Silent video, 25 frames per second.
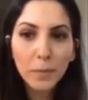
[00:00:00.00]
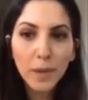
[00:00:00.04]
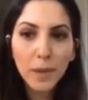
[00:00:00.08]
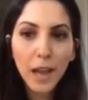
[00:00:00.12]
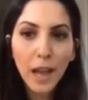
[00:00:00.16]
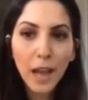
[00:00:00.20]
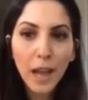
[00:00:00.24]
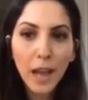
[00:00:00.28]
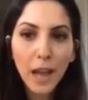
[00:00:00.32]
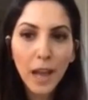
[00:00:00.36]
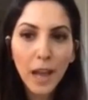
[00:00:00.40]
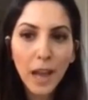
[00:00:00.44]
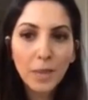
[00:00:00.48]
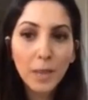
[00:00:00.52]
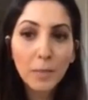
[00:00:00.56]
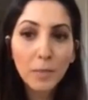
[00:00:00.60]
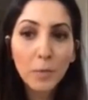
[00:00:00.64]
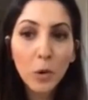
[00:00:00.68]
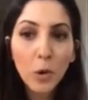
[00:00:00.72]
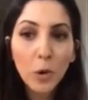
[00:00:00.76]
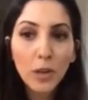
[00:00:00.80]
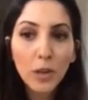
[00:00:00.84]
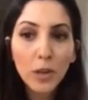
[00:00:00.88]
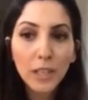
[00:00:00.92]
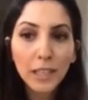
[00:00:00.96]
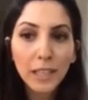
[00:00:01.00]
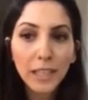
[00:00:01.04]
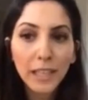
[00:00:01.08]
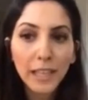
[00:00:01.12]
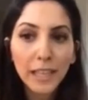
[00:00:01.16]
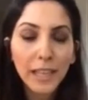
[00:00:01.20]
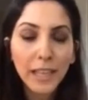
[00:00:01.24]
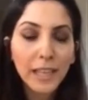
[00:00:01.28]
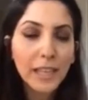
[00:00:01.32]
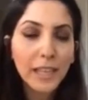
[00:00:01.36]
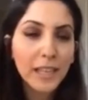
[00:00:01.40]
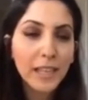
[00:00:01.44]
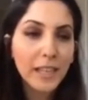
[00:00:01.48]
But
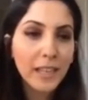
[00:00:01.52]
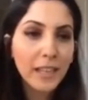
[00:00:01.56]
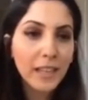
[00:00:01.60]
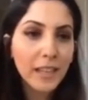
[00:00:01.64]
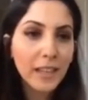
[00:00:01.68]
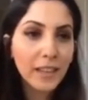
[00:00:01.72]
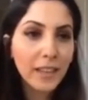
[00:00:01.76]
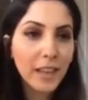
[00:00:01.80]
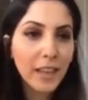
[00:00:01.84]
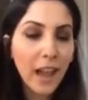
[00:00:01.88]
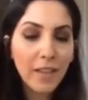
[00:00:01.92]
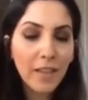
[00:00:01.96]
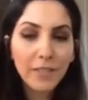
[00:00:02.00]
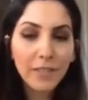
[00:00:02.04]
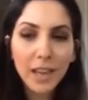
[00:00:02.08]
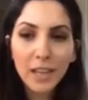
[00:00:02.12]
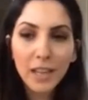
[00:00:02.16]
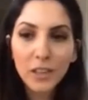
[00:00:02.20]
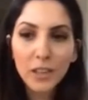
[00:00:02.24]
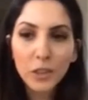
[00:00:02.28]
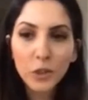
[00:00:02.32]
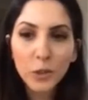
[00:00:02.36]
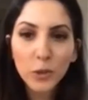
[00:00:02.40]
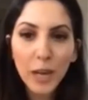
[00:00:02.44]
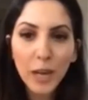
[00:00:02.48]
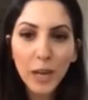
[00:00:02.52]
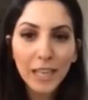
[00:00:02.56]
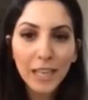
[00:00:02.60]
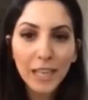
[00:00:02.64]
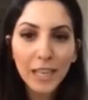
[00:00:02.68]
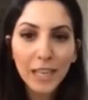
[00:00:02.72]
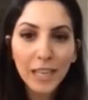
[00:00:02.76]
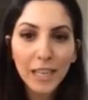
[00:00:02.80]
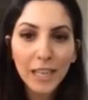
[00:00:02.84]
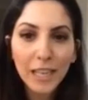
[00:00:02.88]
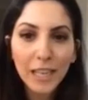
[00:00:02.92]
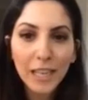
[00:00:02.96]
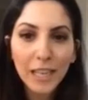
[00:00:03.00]
importantly, the Afghan
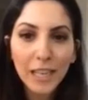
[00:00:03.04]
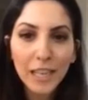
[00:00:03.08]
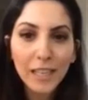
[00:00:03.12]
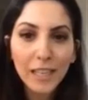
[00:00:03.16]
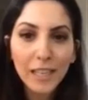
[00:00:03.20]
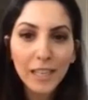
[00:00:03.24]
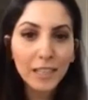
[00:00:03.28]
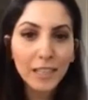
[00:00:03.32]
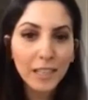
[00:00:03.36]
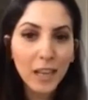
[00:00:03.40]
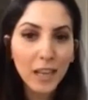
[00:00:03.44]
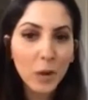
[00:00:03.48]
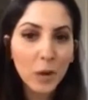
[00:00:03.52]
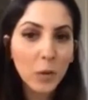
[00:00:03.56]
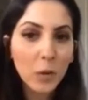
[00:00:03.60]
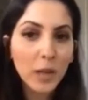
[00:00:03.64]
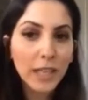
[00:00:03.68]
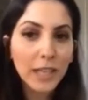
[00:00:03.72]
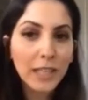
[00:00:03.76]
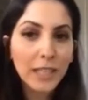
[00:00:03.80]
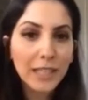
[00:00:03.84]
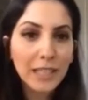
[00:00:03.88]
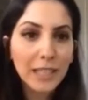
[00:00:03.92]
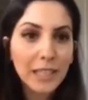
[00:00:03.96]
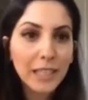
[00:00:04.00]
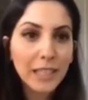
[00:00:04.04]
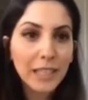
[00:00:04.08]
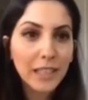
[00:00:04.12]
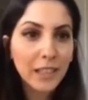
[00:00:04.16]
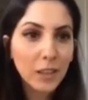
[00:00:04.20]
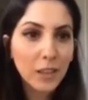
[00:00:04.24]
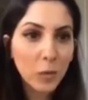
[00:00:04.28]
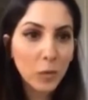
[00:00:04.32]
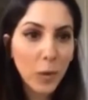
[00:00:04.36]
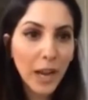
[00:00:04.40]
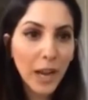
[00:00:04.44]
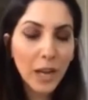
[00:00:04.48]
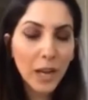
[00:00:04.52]
Australian Advocacy Network is leading
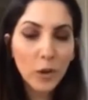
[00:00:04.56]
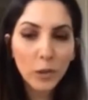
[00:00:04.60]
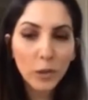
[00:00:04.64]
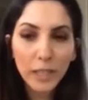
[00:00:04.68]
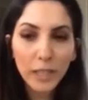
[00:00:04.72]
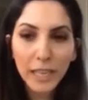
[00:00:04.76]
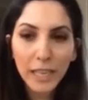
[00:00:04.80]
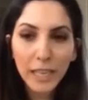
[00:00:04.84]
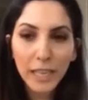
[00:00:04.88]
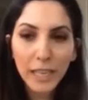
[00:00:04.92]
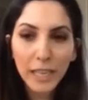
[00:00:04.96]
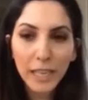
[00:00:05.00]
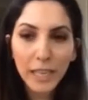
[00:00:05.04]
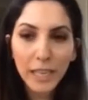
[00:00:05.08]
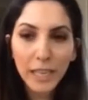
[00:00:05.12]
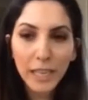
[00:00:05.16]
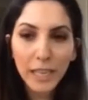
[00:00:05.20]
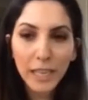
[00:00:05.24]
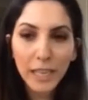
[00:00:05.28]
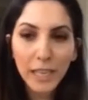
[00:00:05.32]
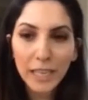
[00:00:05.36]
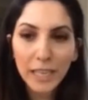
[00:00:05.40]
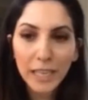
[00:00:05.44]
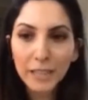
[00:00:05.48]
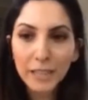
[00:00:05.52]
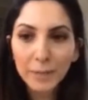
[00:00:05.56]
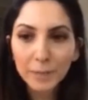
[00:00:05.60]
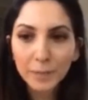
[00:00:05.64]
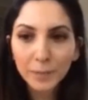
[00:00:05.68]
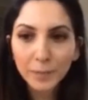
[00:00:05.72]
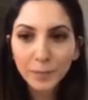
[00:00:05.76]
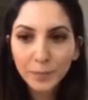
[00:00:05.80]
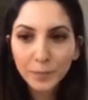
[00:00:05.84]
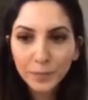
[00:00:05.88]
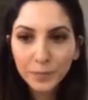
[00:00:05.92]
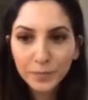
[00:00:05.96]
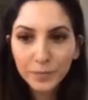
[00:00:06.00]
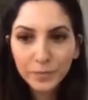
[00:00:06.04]
the way on key demands
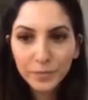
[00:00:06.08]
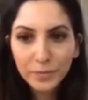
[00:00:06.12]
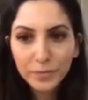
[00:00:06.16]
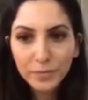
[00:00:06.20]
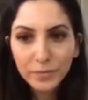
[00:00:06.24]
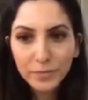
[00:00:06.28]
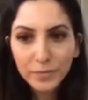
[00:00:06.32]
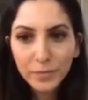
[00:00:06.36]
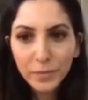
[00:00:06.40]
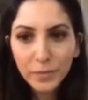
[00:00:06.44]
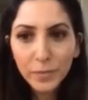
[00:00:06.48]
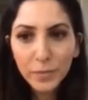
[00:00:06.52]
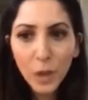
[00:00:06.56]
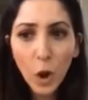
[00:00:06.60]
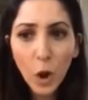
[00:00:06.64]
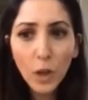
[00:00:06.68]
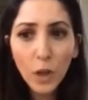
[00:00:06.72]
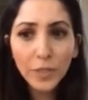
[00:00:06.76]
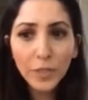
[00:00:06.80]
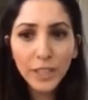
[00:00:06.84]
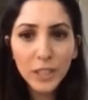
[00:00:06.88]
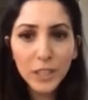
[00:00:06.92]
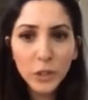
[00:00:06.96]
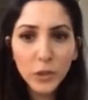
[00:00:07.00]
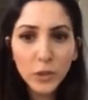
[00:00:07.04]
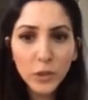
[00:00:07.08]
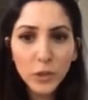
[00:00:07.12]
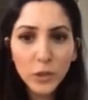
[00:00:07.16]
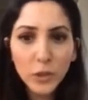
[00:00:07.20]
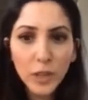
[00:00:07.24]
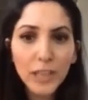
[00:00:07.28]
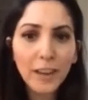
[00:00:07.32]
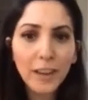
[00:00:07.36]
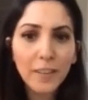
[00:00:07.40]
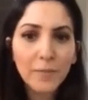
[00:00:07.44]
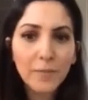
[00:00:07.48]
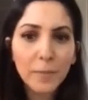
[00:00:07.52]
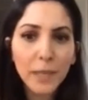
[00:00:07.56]
on the
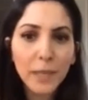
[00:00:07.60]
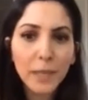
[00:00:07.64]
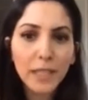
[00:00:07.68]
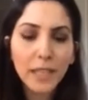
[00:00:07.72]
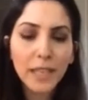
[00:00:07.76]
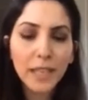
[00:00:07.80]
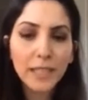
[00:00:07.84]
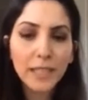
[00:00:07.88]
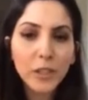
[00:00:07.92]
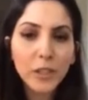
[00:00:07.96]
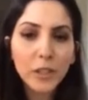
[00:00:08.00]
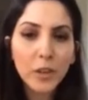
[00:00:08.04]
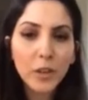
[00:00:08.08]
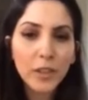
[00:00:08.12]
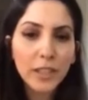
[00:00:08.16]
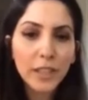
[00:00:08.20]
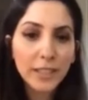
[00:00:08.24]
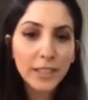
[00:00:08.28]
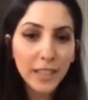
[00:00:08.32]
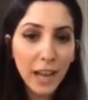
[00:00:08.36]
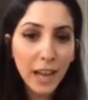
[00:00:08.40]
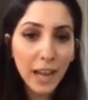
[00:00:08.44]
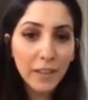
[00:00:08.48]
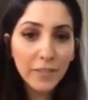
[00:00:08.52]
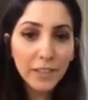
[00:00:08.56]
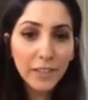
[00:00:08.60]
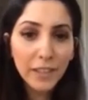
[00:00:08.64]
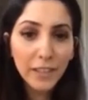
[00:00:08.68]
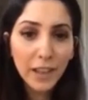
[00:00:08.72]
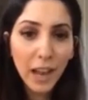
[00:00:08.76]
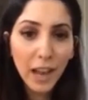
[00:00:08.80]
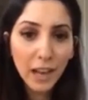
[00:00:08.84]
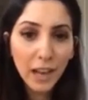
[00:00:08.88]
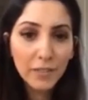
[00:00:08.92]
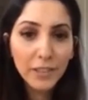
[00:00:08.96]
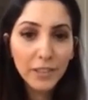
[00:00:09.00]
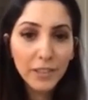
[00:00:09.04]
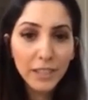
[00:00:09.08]
Australian government. so this
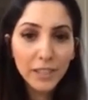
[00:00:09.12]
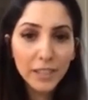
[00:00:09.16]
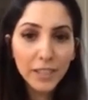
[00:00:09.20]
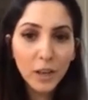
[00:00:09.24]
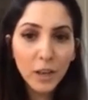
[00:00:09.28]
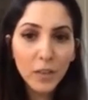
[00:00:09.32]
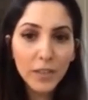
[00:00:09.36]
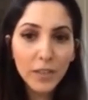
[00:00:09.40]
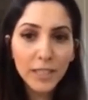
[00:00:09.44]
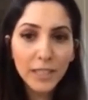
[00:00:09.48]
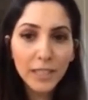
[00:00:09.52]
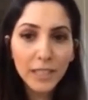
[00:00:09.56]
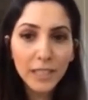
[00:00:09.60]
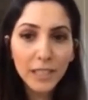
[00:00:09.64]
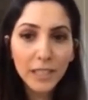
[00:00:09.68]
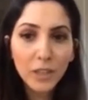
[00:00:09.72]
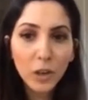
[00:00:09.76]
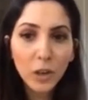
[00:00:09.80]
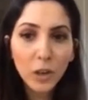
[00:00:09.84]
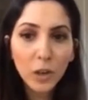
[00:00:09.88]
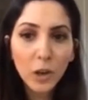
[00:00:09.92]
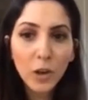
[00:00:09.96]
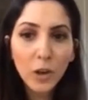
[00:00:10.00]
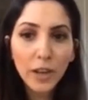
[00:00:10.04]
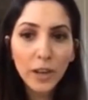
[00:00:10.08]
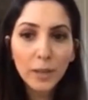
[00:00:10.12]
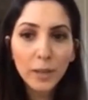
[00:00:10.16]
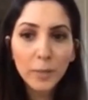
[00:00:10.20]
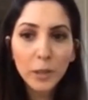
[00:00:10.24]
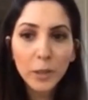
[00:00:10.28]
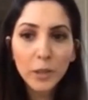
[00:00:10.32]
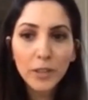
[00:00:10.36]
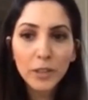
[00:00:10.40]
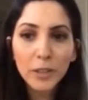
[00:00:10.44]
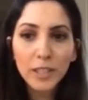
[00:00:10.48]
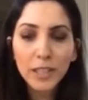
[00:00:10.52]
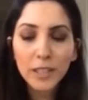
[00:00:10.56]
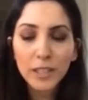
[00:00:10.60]
advocacy obviously is ongoing
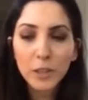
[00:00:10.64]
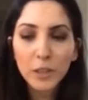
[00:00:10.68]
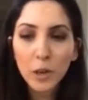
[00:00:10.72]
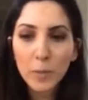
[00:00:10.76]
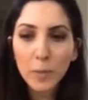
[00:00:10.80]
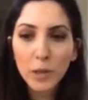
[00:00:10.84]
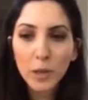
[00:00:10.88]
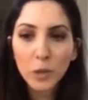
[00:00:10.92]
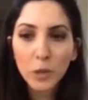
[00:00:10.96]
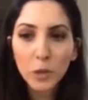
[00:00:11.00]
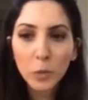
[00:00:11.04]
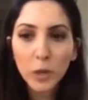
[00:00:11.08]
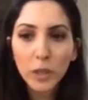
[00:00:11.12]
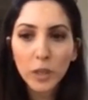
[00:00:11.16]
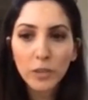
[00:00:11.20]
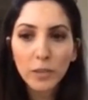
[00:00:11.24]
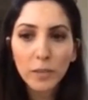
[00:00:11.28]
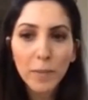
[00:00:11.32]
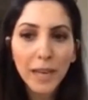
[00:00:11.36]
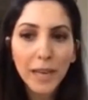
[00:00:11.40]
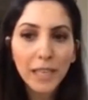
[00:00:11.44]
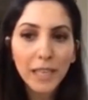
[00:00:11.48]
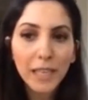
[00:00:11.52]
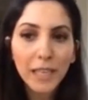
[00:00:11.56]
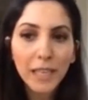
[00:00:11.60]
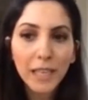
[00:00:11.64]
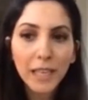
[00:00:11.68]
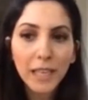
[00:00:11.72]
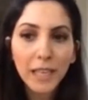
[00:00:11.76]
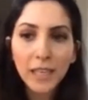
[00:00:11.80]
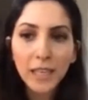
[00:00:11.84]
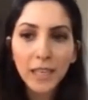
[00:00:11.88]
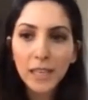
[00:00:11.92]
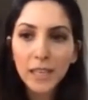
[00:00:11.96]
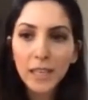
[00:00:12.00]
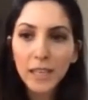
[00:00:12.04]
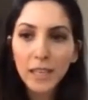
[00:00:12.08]
because there's so much work remaining.